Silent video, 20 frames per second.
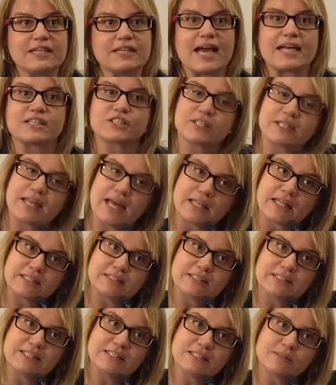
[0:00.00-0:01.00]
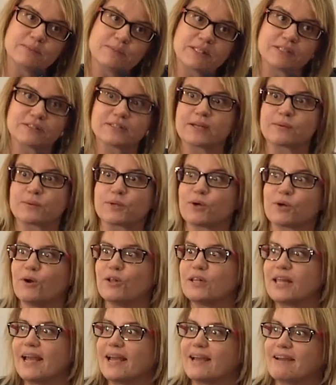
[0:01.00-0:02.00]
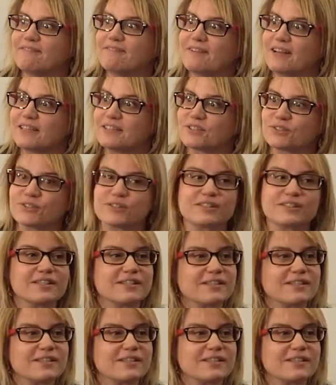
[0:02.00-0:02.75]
nationalities because they were all AFSers